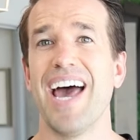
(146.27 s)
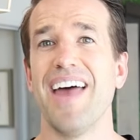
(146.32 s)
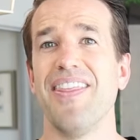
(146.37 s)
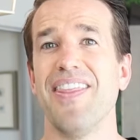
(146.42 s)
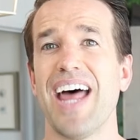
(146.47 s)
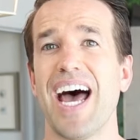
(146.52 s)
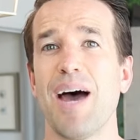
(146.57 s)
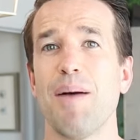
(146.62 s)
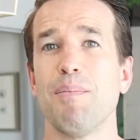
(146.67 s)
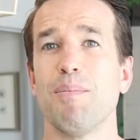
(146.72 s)

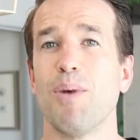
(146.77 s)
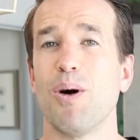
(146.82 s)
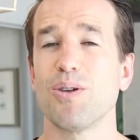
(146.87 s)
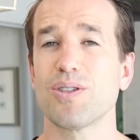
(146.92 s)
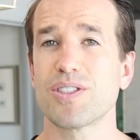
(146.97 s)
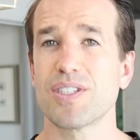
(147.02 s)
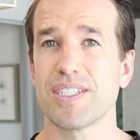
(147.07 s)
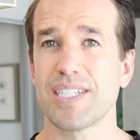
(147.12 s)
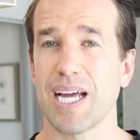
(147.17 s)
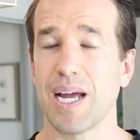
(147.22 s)
and that
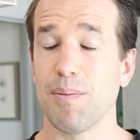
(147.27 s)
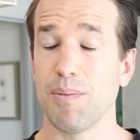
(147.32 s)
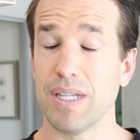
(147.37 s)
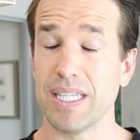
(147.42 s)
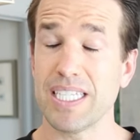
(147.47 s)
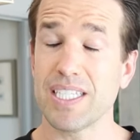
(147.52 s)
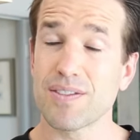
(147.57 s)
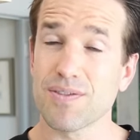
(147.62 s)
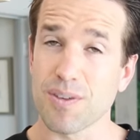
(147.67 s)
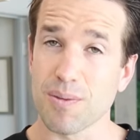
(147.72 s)
most of the time, at
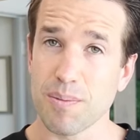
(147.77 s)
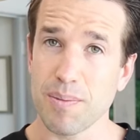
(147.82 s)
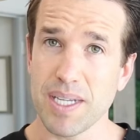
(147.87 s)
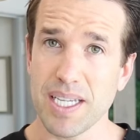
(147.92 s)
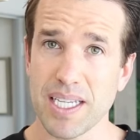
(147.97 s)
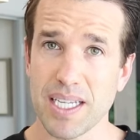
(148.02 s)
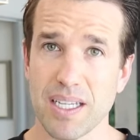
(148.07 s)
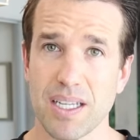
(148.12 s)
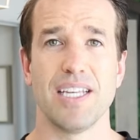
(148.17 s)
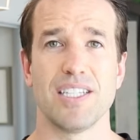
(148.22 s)
least for me,